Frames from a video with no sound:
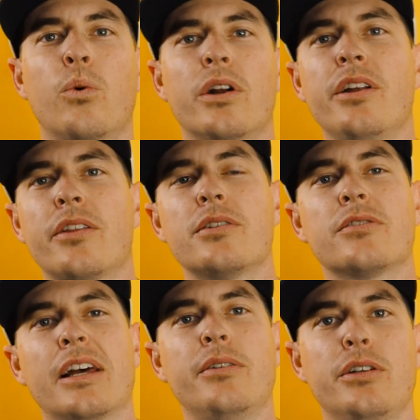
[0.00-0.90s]
what another
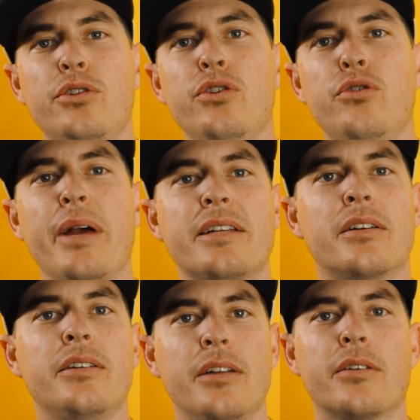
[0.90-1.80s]
is likely to do
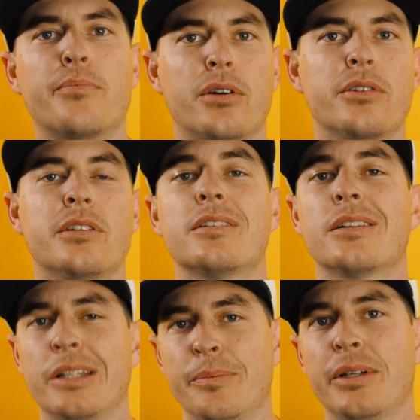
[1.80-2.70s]
based on another
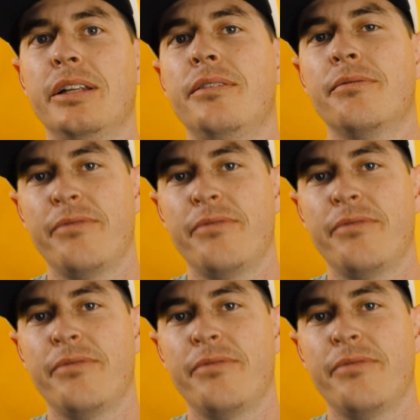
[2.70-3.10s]
person's limited